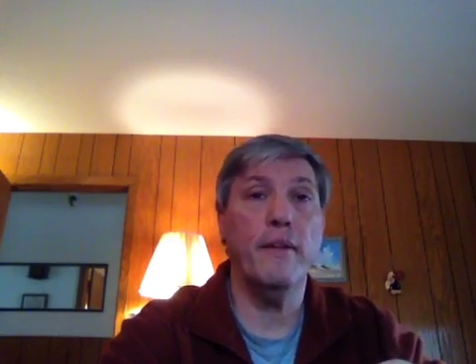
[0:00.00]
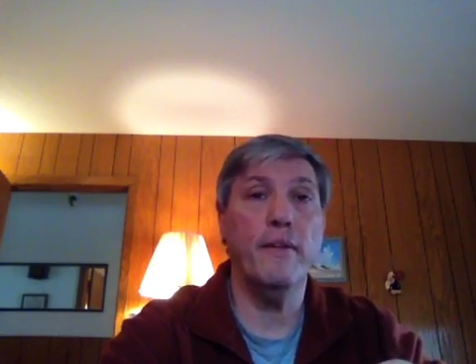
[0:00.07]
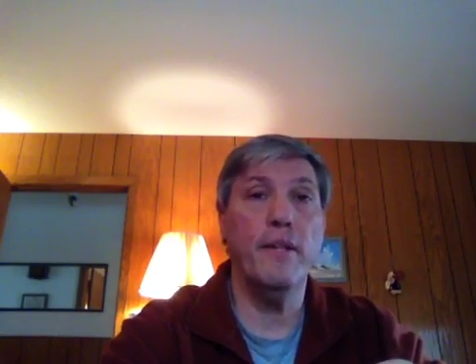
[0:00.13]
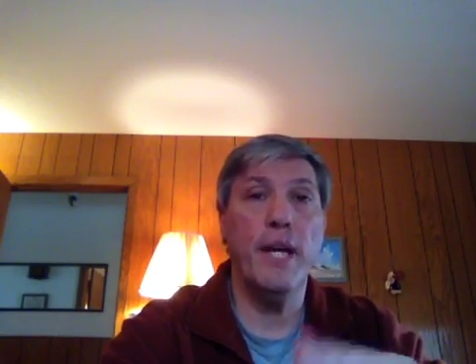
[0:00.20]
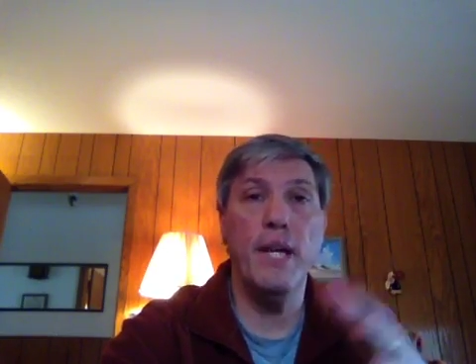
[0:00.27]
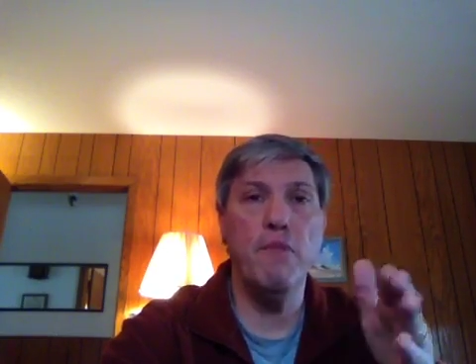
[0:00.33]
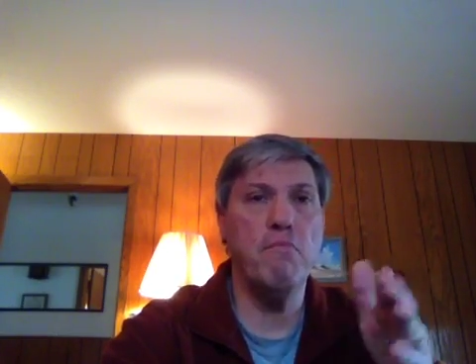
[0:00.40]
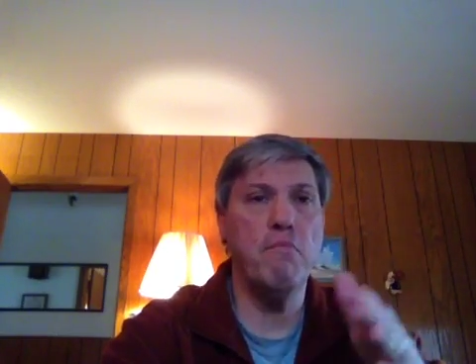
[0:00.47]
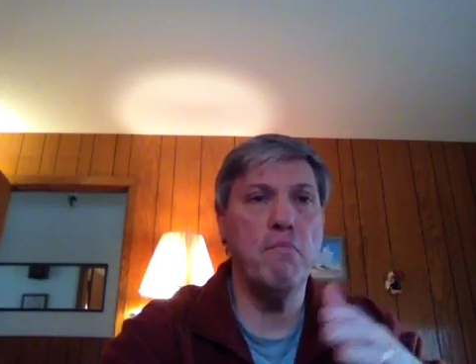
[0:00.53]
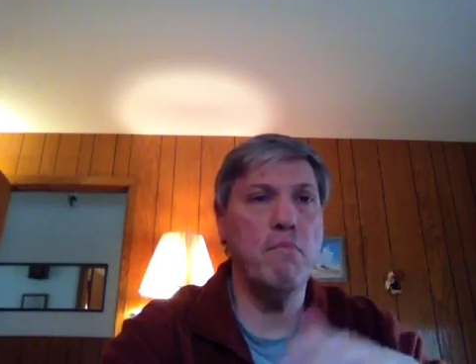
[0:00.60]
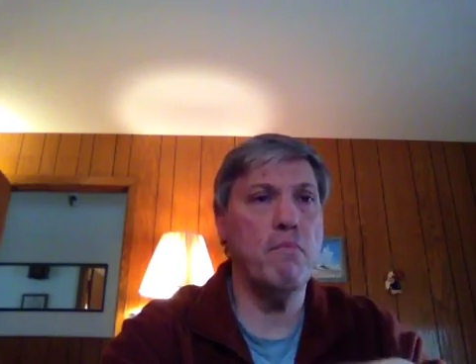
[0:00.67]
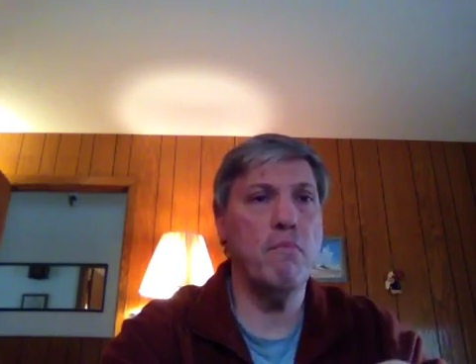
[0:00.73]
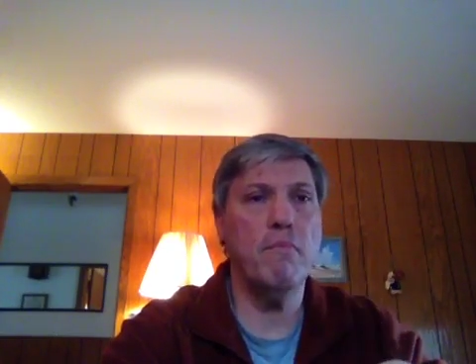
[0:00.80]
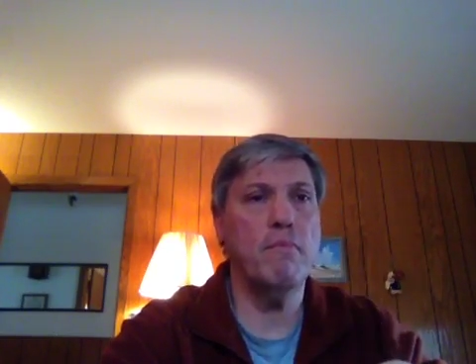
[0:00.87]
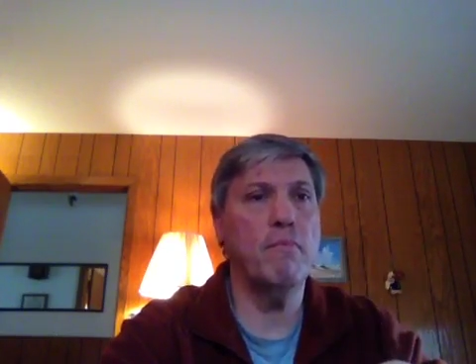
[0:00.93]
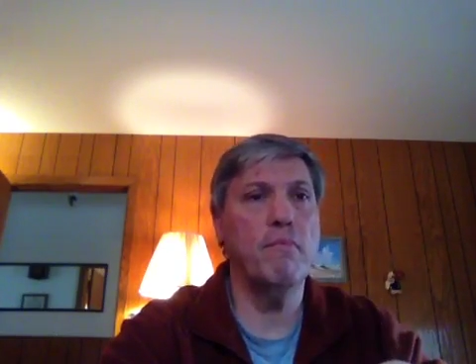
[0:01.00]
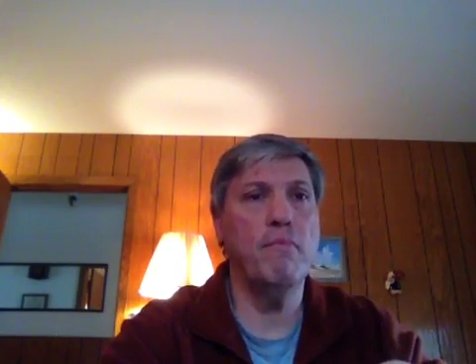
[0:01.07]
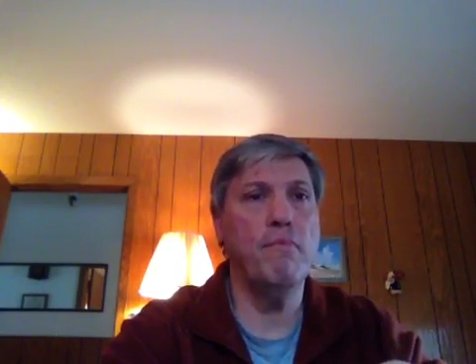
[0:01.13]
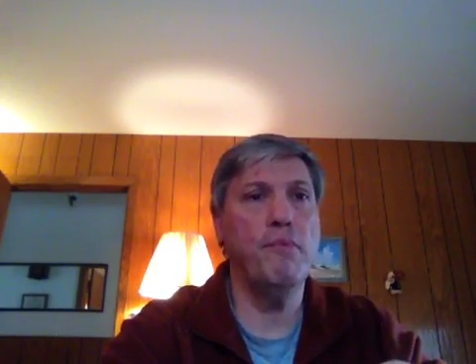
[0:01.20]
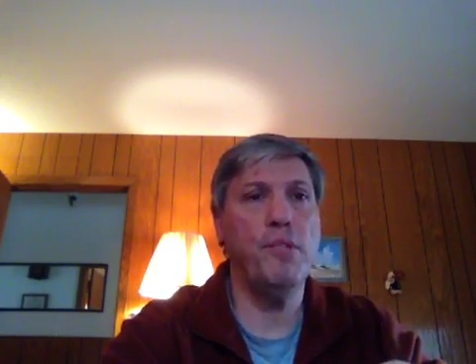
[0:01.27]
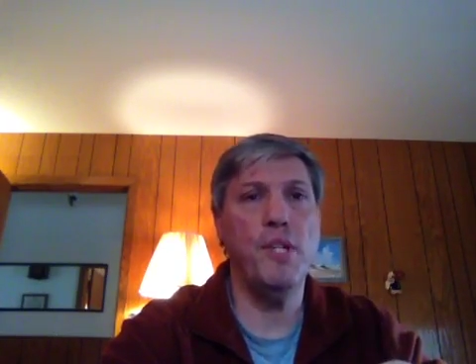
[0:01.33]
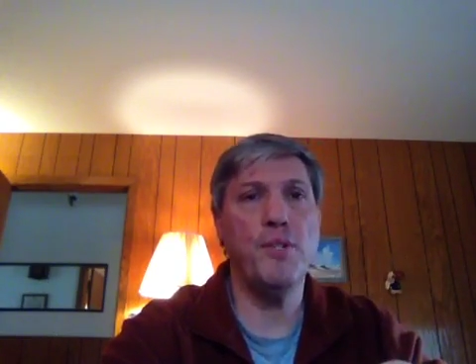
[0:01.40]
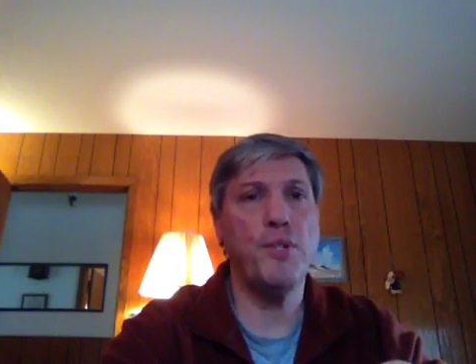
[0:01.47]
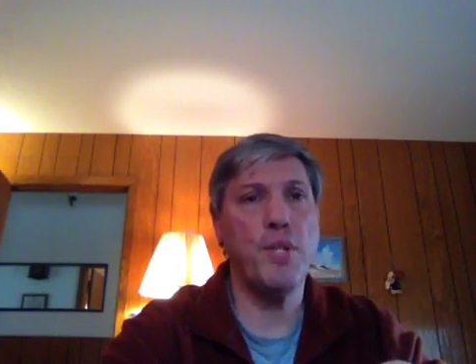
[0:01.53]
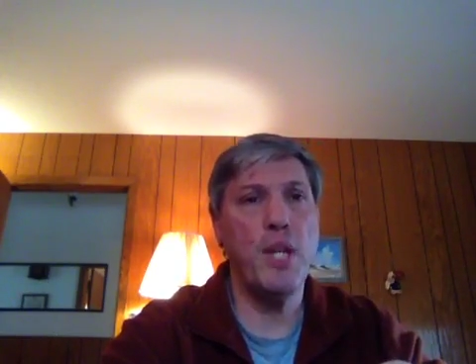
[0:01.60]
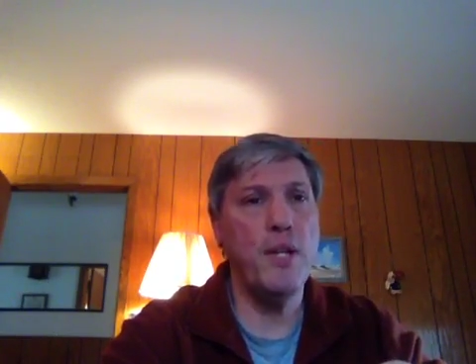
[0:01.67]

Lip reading: that Jesus